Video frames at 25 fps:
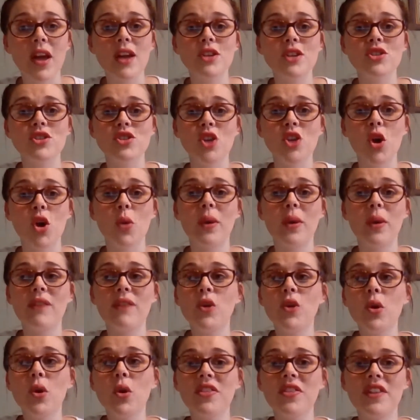So if
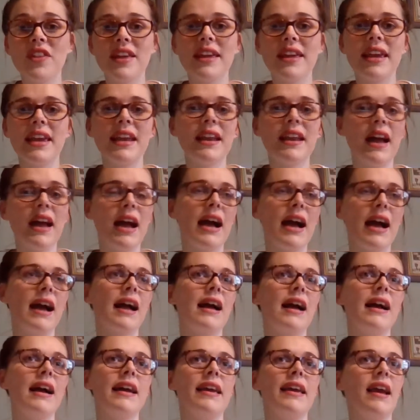you're thinking,
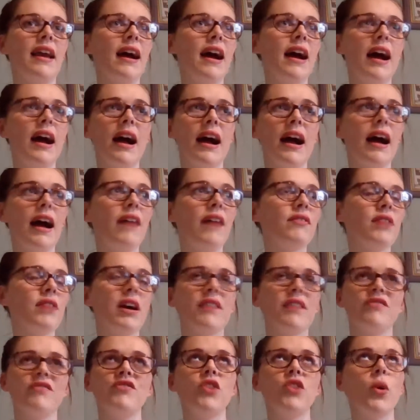I have
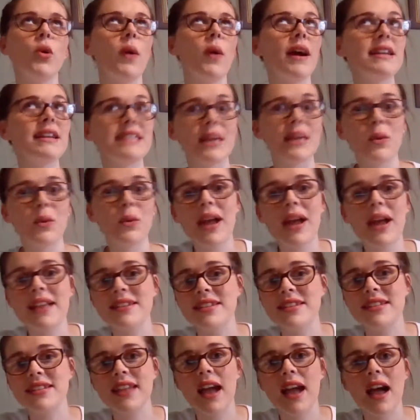no idea where to
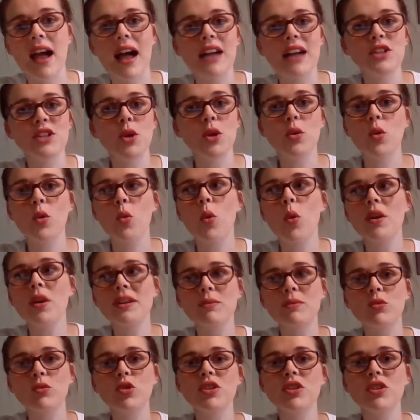start, I don't know what
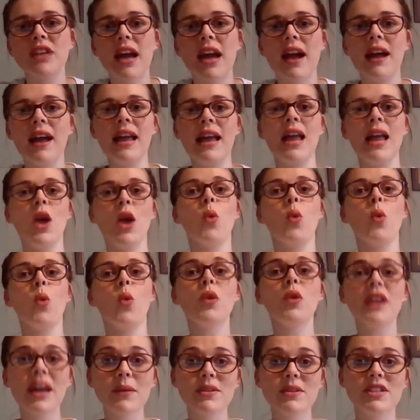I'm good at,
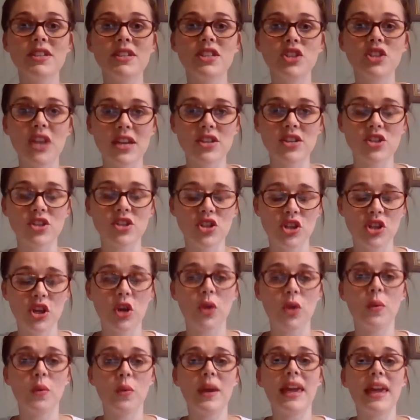what I would suggest to
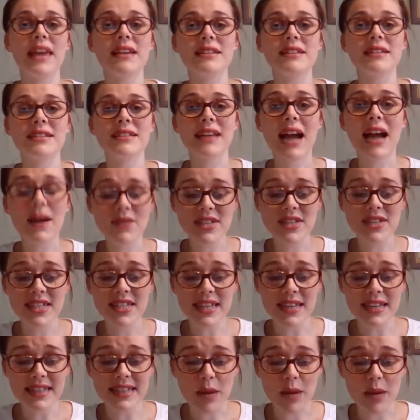do is to have a
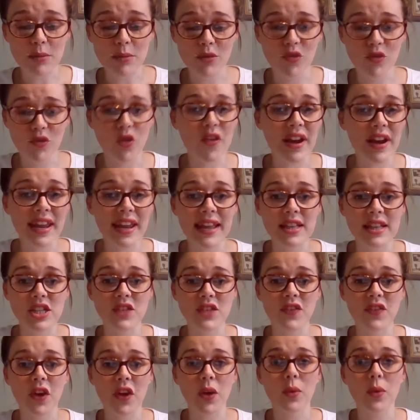sit down before any
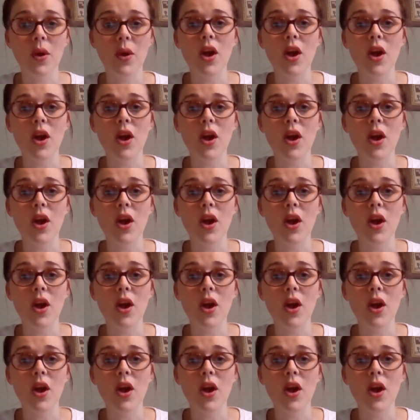interview,